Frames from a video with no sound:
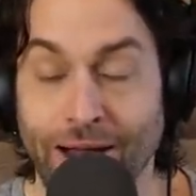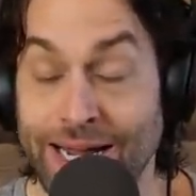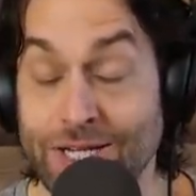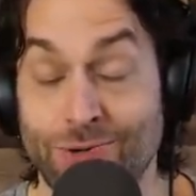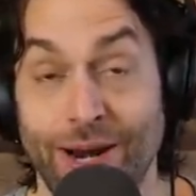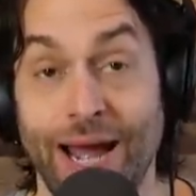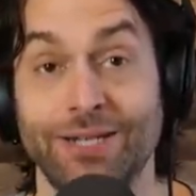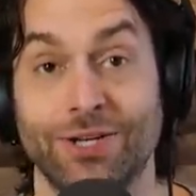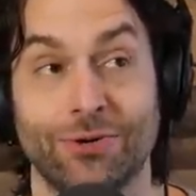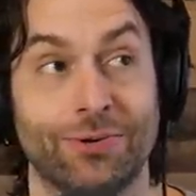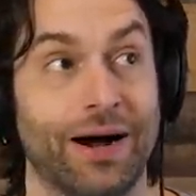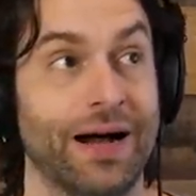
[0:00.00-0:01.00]
guess what I
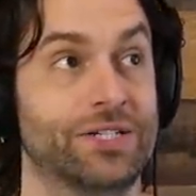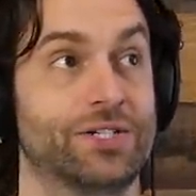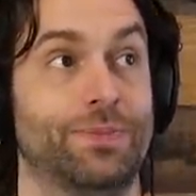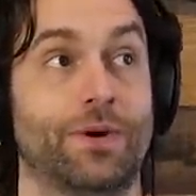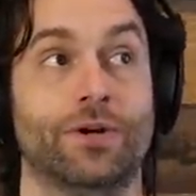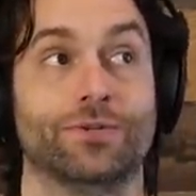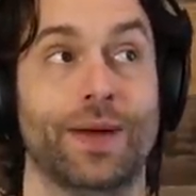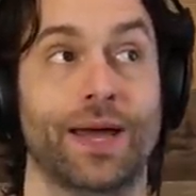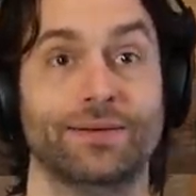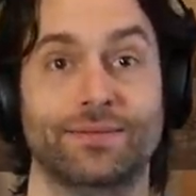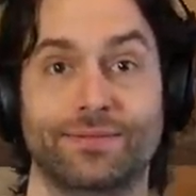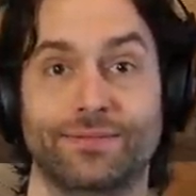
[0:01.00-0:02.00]
do? I splurge,
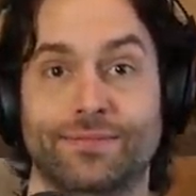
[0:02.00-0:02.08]
man.